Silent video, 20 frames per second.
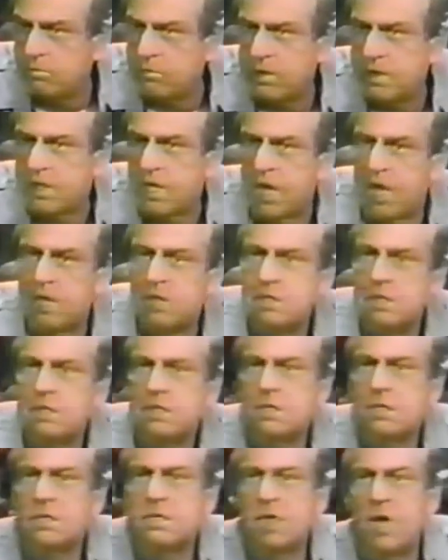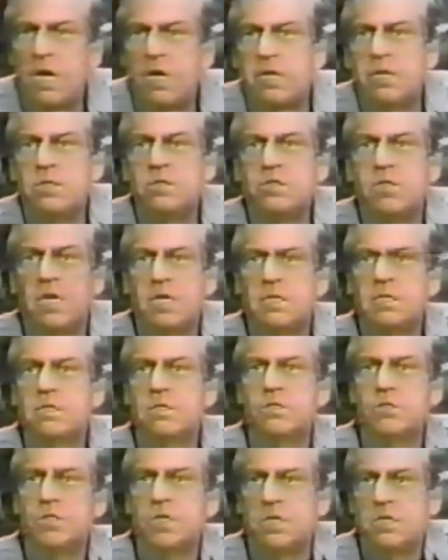without the knowledge and
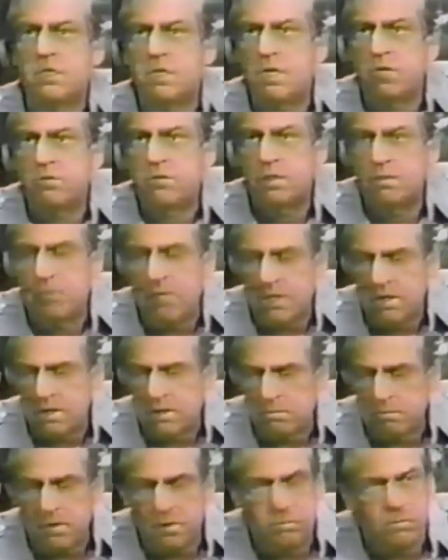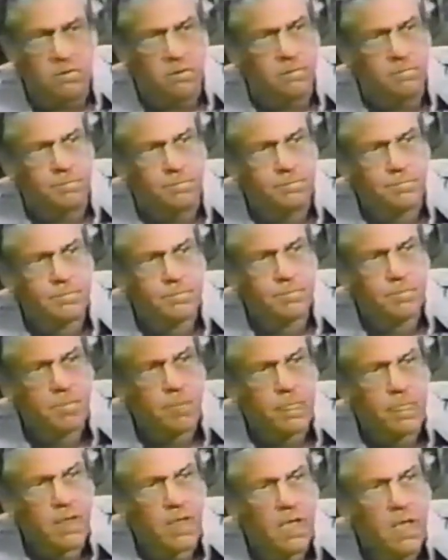consent of the American people.
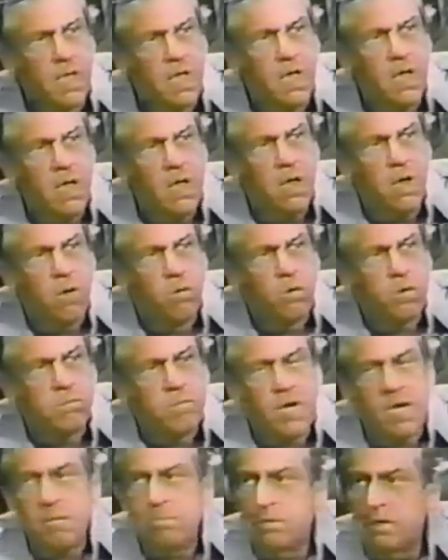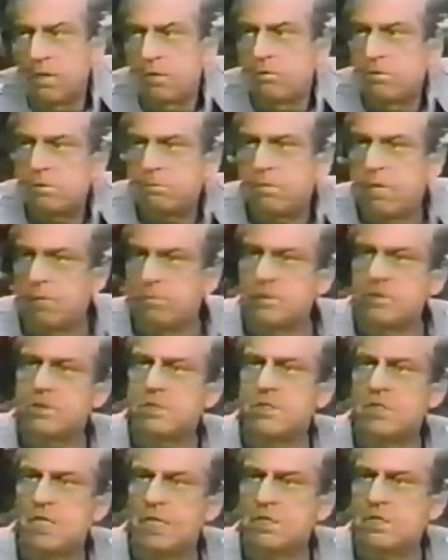When my book was published
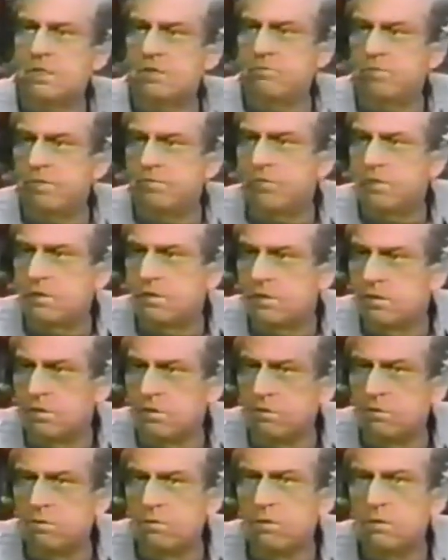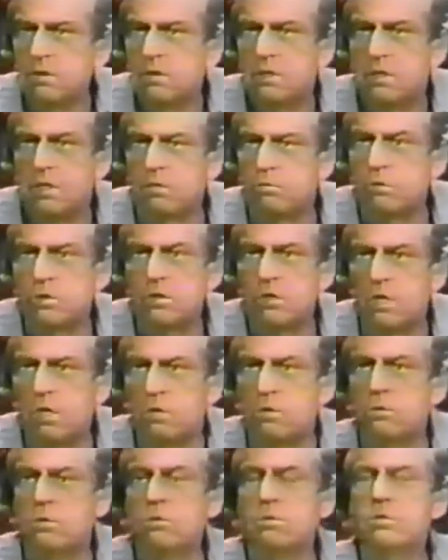in 1952, there was
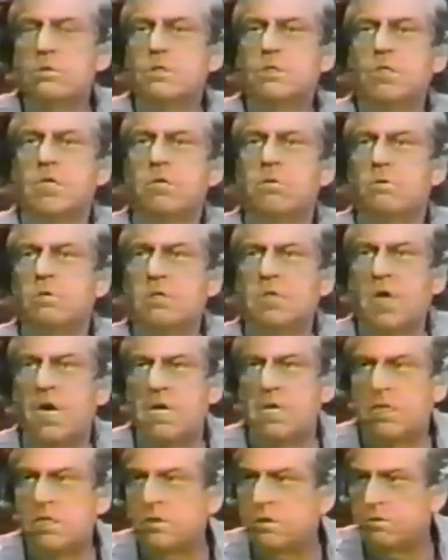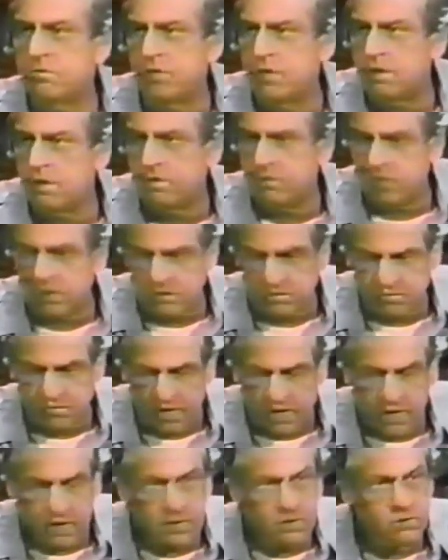no general knowledge of any of these
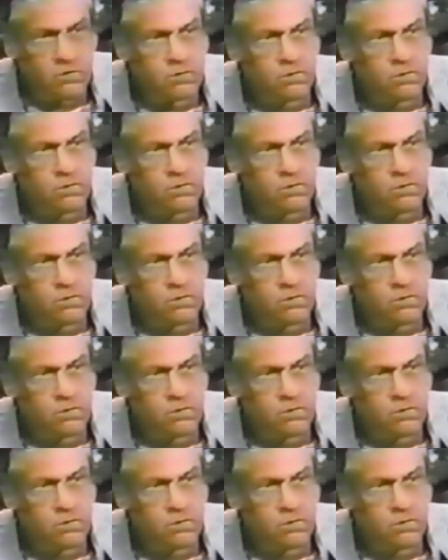facts.